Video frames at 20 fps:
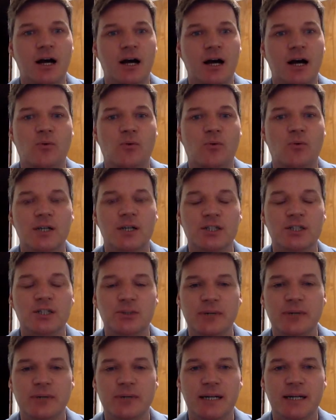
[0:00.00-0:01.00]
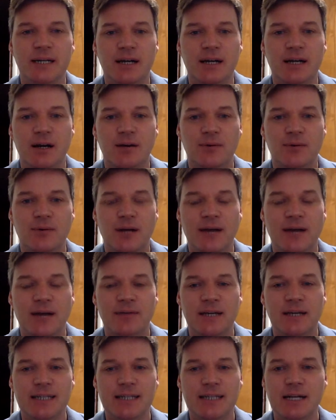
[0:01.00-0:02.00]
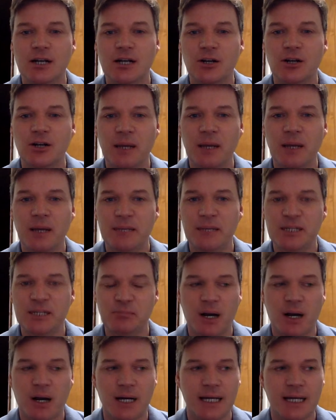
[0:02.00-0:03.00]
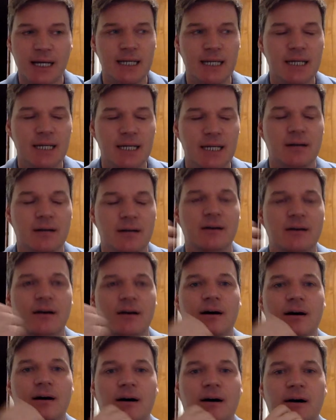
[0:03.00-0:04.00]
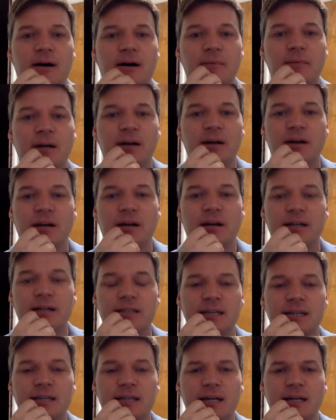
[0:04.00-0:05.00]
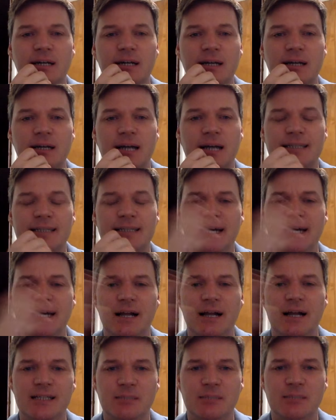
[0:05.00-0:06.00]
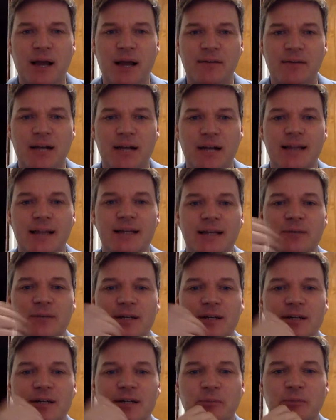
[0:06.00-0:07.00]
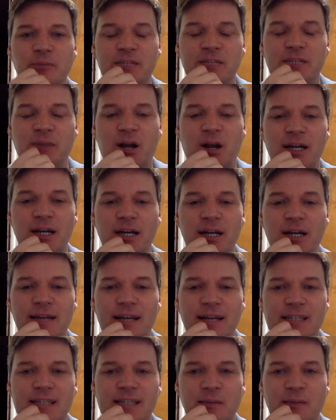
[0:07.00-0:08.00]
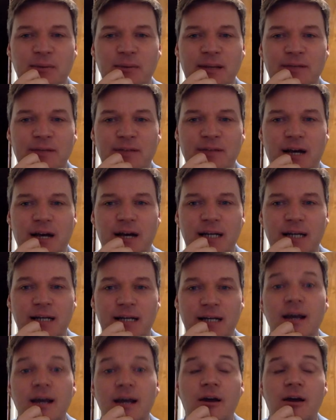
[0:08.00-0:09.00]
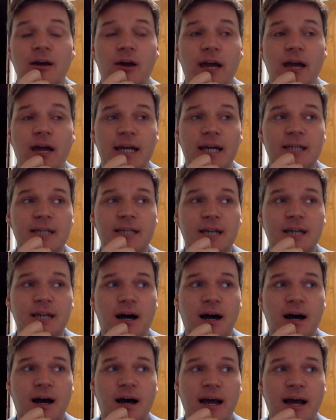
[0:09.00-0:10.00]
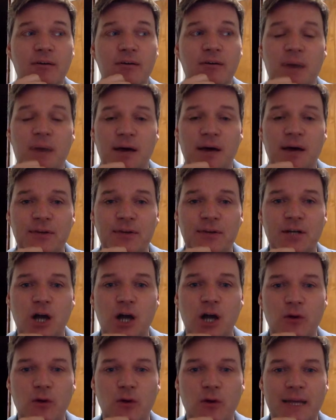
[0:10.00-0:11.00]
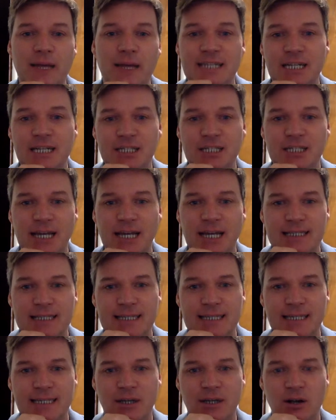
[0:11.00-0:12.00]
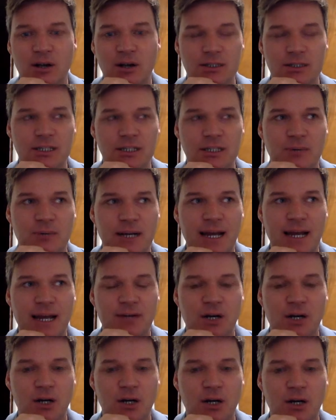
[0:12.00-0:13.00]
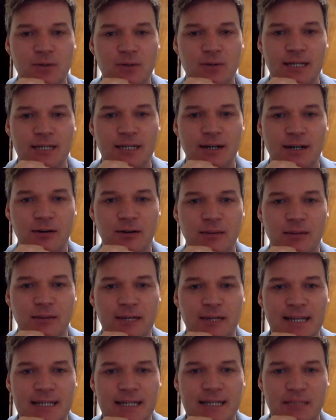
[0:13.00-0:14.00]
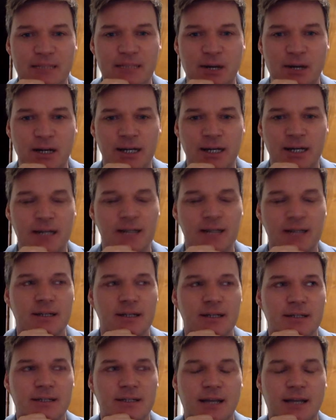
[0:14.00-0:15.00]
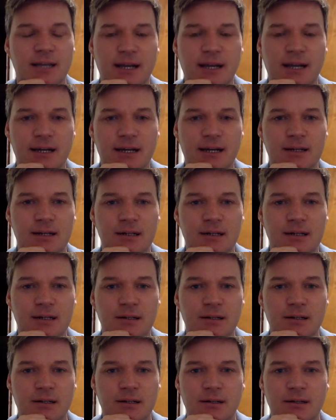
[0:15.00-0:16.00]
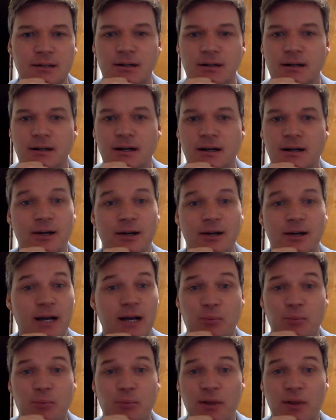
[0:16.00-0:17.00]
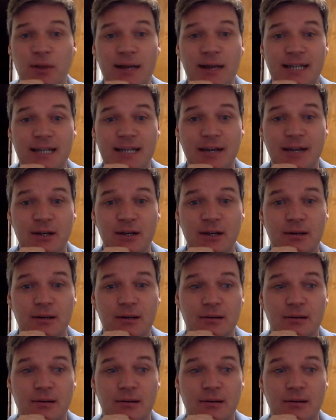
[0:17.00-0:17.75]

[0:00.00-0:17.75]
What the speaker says: We're having a Derek and Romaine beach party because the NCL has a private island. We're going to do a beach party, and that's going to be really fun. And I have a month to hone my DJing skills because we're going to have our own Derek and Romaine dance party. So I got to pull that together.